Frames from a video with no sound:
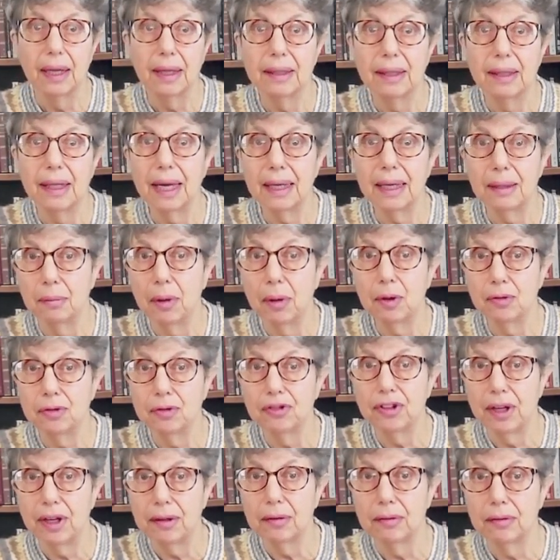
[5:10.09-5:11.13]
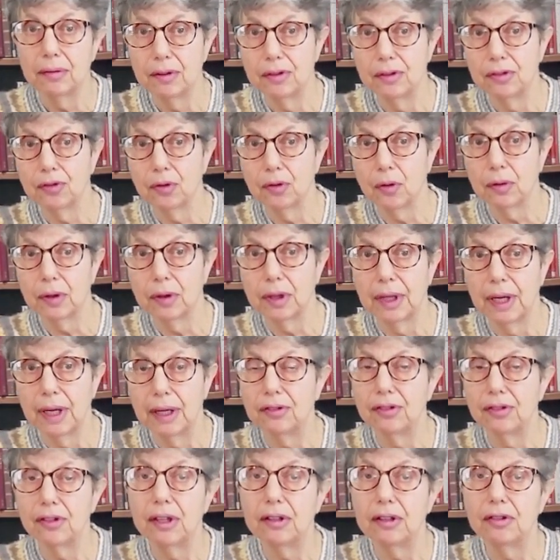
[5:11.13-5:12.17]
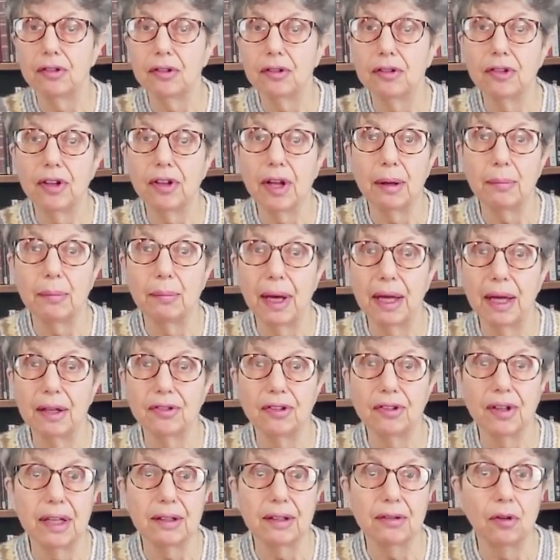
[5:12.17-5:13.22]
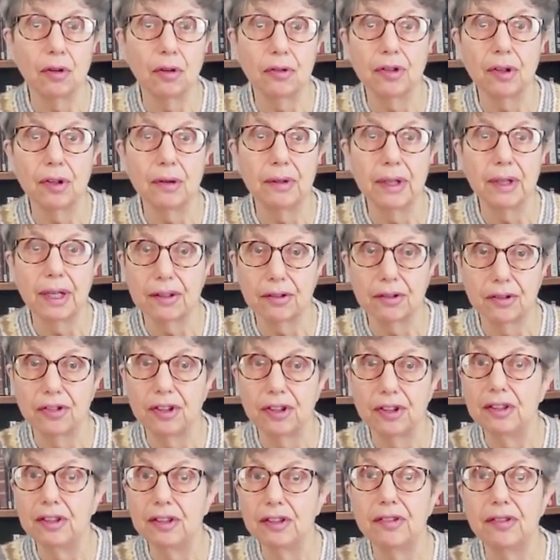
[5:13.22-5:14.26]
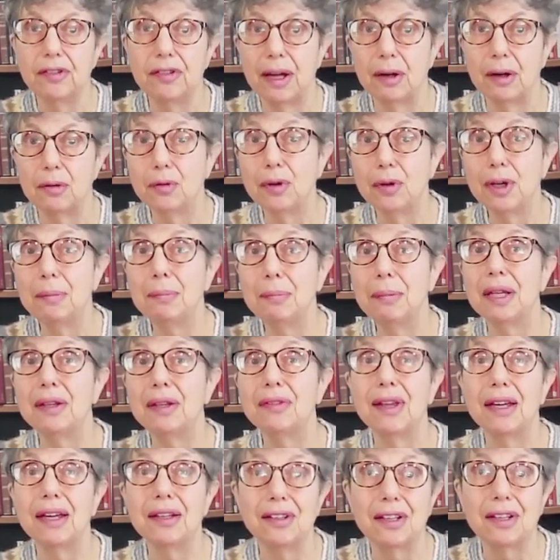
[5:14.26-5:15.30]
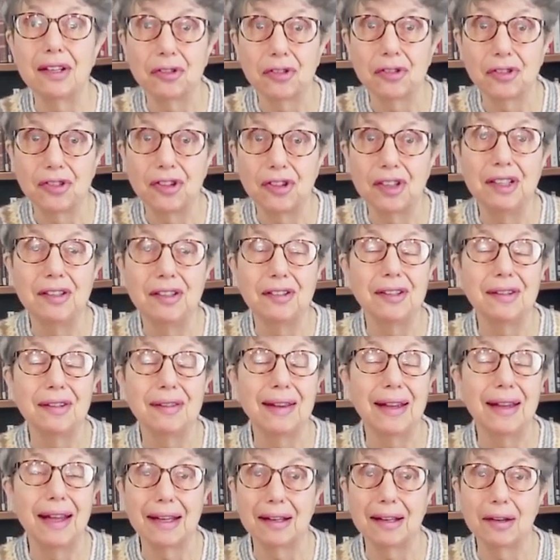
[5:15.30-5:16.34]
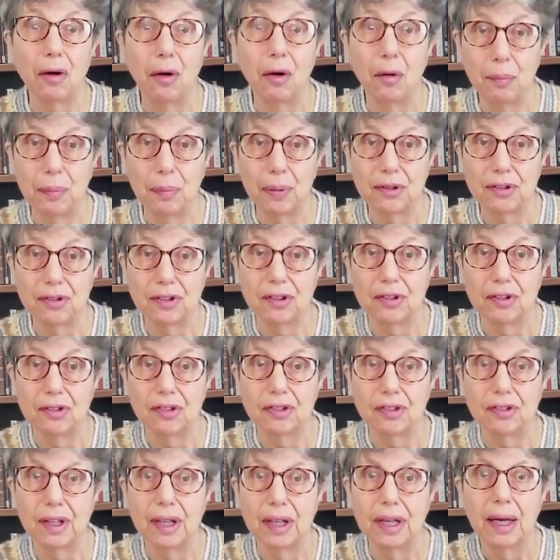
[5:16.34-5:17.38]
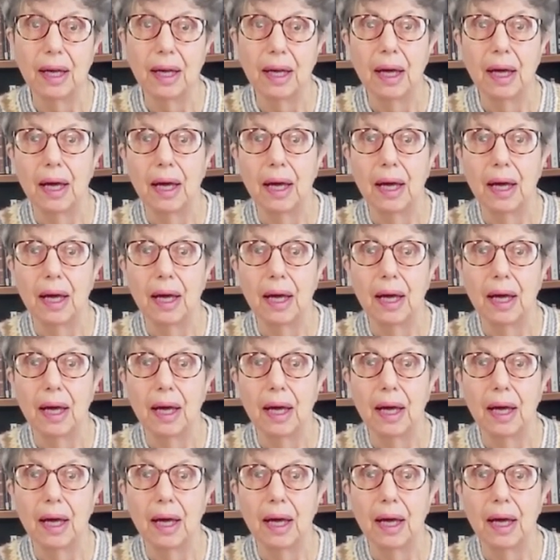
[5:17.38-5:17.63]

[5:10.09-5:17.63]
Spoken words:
Like most terrorist organisations, Hamas had not only exceeded their remit, they'd exceeded their competency.